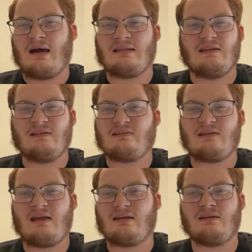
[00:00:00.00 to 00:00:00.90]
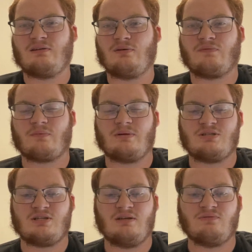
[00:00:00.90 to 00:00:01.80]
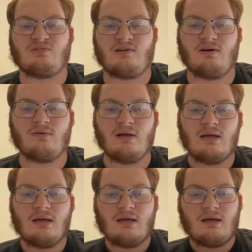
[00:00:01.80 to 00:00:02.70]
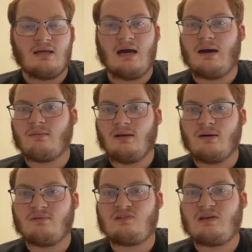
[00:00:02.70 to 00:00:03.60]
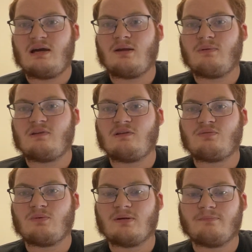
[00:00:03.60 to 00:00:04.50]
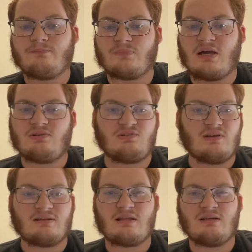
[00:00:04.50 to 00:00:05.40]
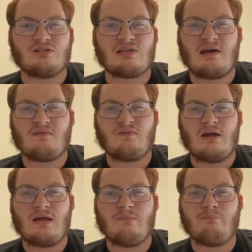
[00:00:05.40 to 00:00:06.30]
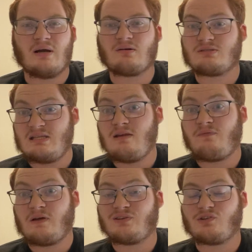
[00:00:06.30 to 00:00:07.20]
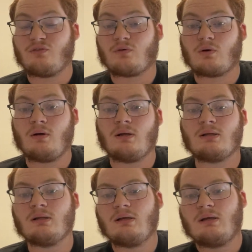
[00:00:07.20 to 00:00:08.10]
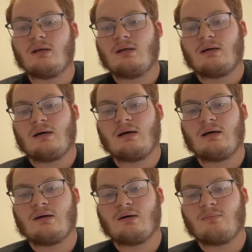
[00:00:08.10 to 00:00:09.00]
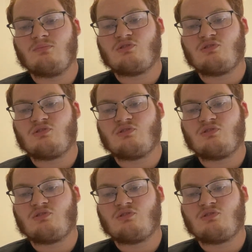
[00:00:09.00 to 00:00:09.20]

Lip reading: this ain't gonna do it for me, Chiefs. So, yeah, I'm gonna go with Seattle with this one. I just think they just have a better defense overall. I